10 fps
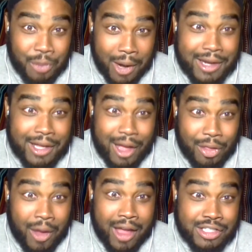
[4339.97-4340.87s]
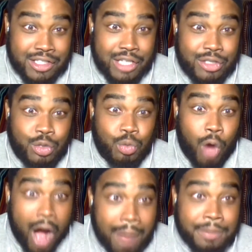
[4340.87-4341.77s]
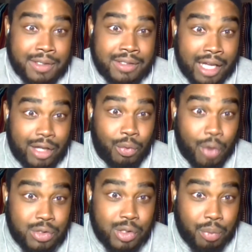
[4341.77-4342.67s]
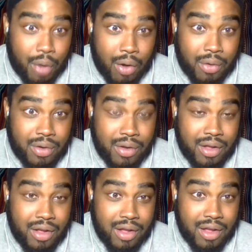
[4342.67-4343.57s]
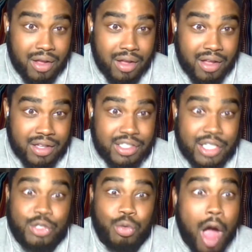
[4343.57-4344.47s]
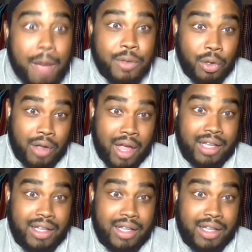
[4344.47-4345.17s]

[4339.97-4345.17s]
together, and she dropped De La Rosa, bro. She dropped her. Like,